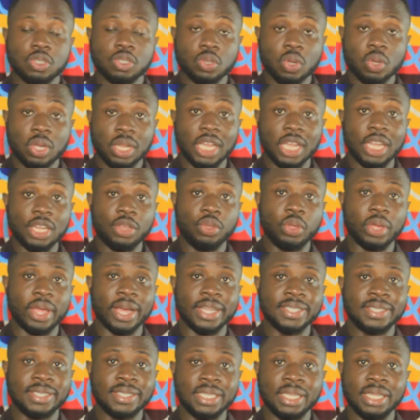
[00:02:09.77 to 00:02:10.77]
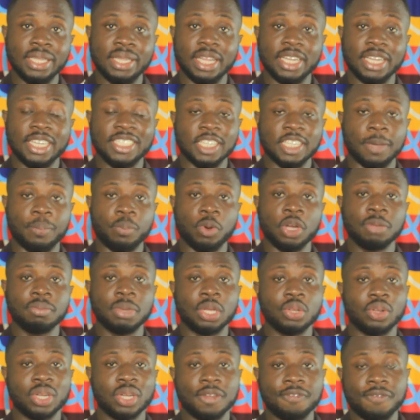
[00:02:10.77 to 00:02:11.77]
So clearly, you can see the
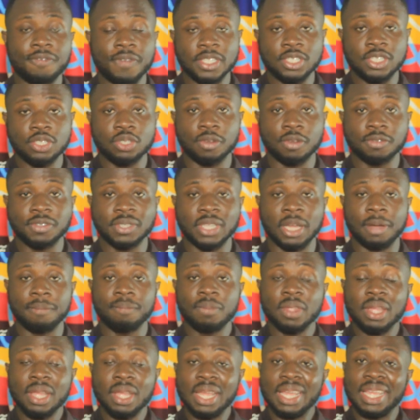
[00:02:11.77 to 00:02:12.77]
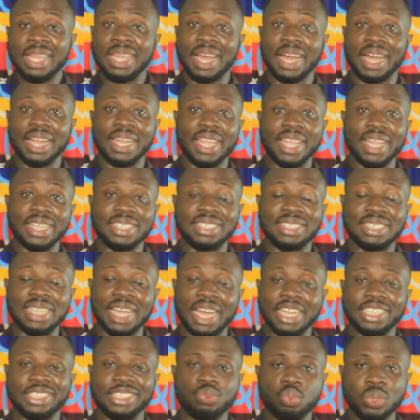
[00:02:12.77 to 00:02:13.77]
disappointment on the faces of some Ghanaians
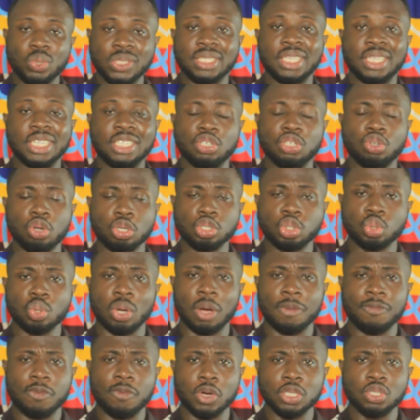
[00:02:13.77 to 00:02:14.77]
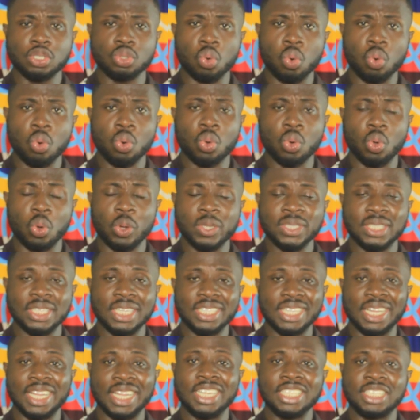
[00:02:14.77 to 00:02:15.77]
that Wizkid did not show up for his own
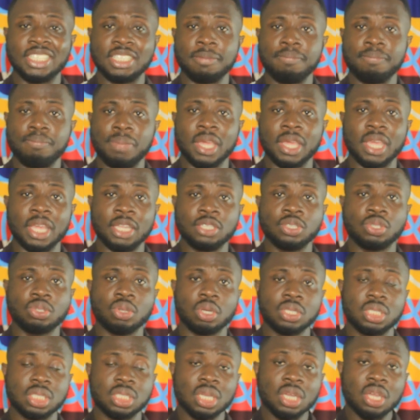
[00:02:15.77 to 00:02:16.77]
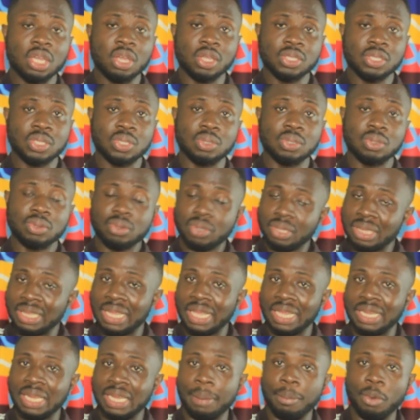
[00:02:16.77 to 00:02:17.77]
concert, and it's a big insult to
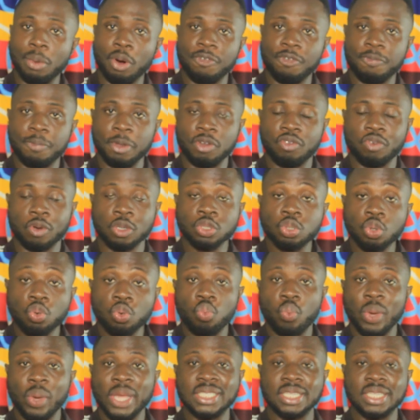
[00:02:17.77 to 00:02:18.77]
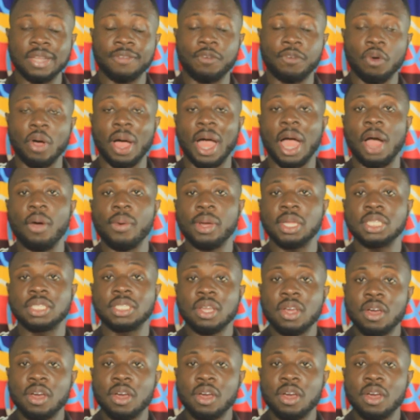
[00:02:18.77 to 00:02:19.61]
the number of patrons who waited for hours